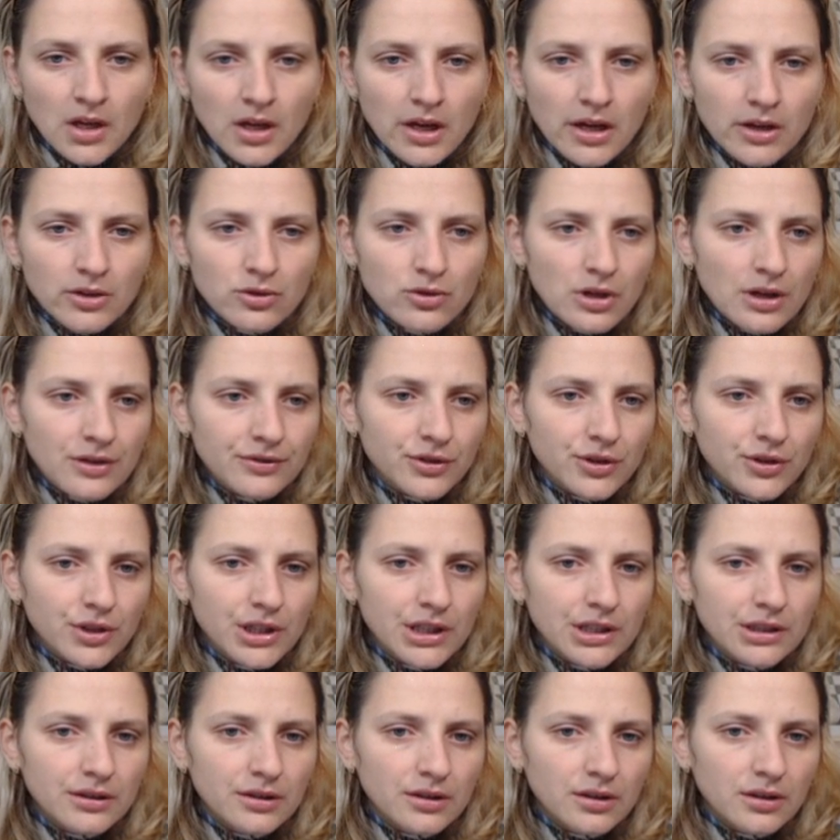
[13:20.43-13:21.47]
Actually after
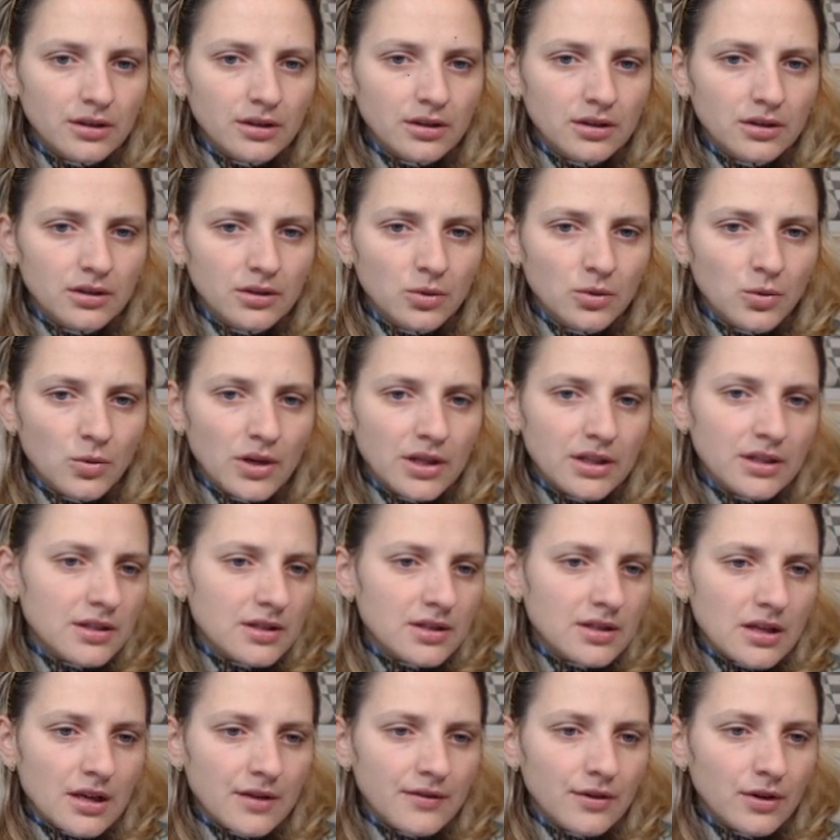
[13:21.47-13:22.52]
it white
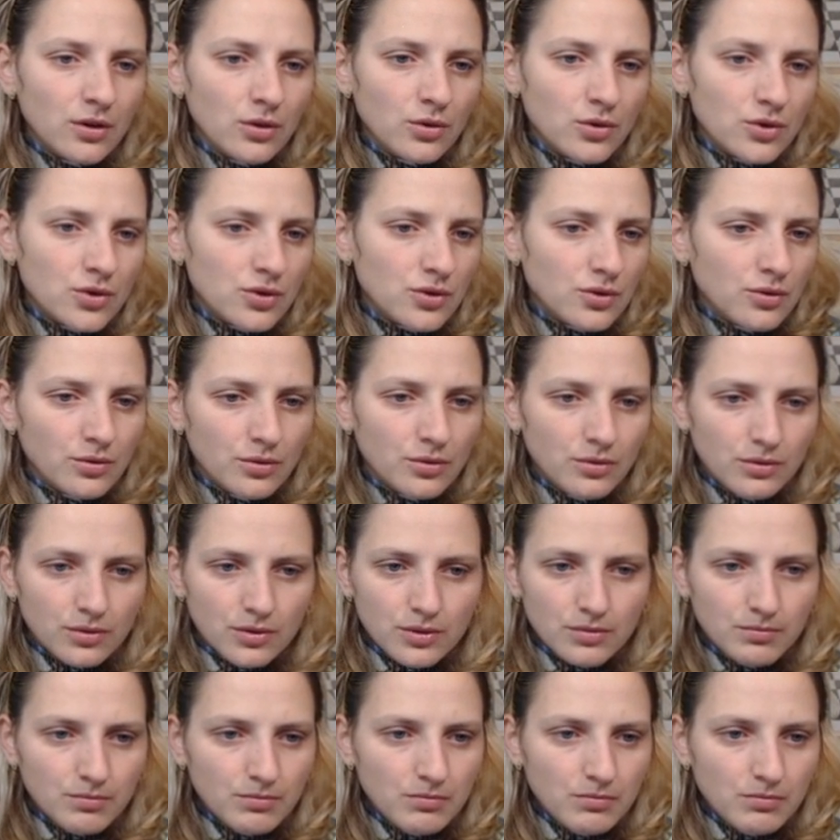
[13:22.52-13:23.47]
is having also